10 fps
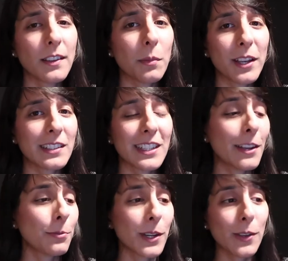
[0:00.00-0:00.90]
I'm actually,
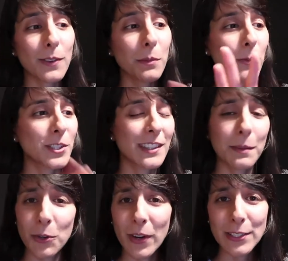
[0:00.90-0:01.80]
everyone else, I've been wishing
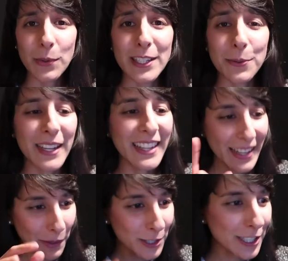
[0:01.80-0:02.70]
them a great 2020,
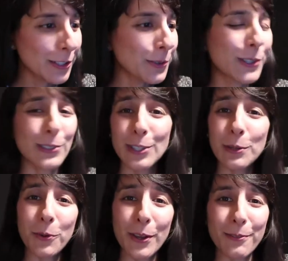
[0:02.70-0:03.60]
wishing you a good
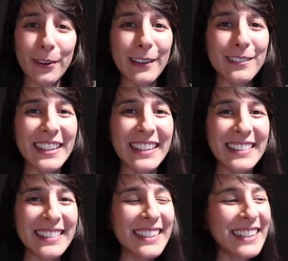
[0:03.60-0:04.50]
2.5
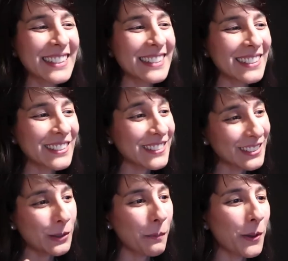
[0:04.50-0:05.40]
years. So,
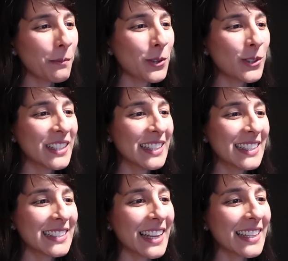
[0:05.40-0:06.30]
Scorpio Moon,
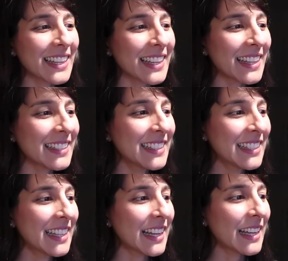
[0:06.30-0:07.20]
take care
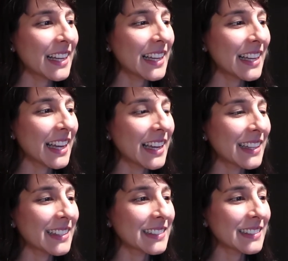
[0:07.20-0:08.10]
uh,
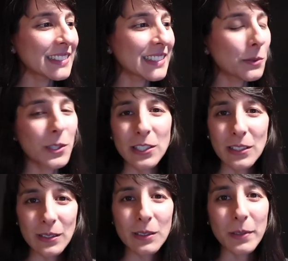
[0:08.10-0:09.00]
and I wish
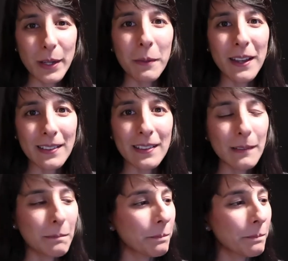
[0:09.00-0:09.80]
you the very best.